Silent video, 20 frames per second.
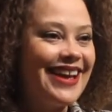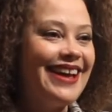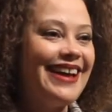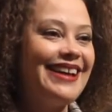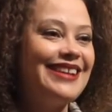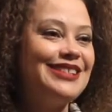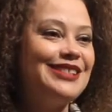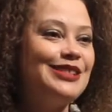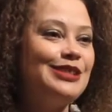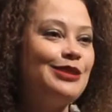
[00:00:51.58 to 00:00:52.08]

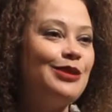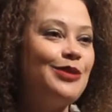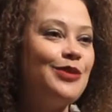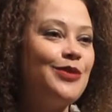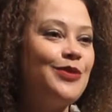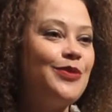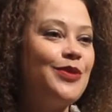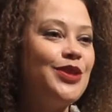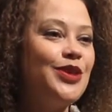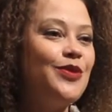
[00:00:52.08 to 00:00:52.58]
And so
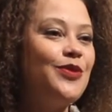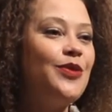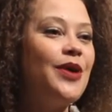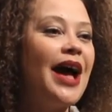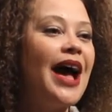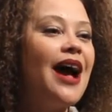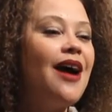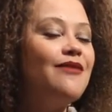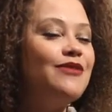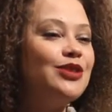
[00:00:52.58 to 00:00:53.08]
when you
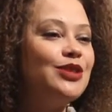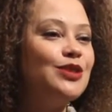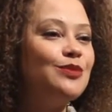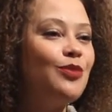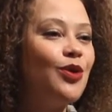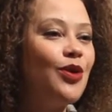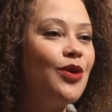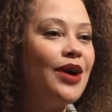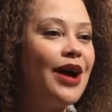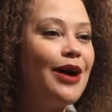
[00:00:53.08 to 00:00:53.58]
have a
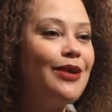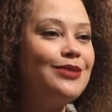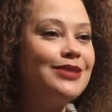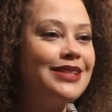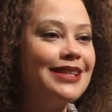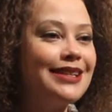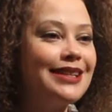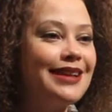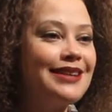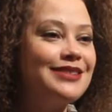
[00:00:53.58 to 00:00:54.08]
small house
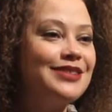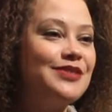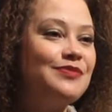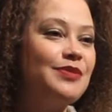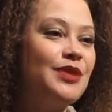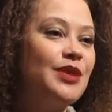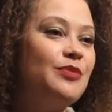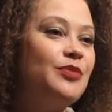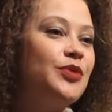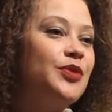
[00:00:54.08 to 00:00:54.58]
and lots of
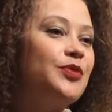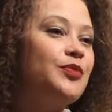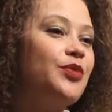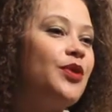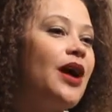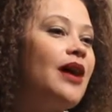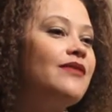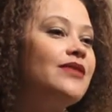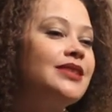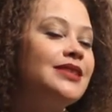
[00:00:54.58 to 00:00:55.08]
people,
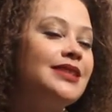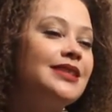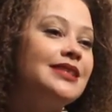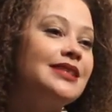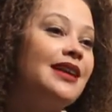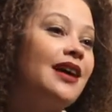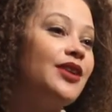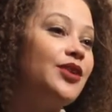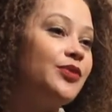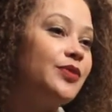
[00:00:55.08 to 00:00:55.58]
privacy is
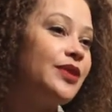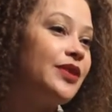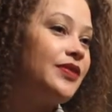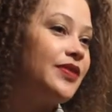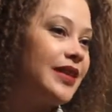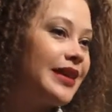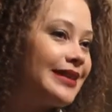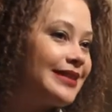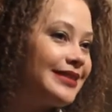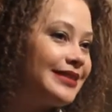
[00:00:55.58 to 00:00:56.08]
not a real
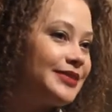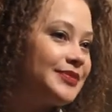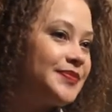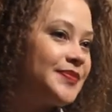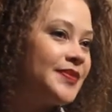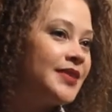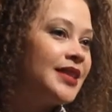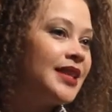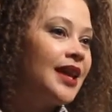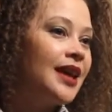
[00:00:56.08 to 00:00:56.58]
thing.
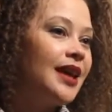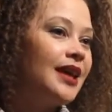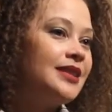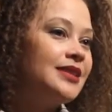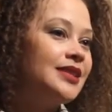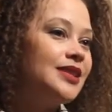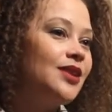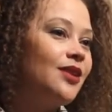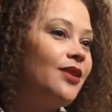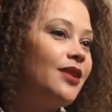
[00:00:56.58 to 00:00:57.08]
And
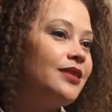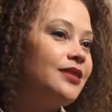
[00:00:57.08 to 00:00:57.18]
so I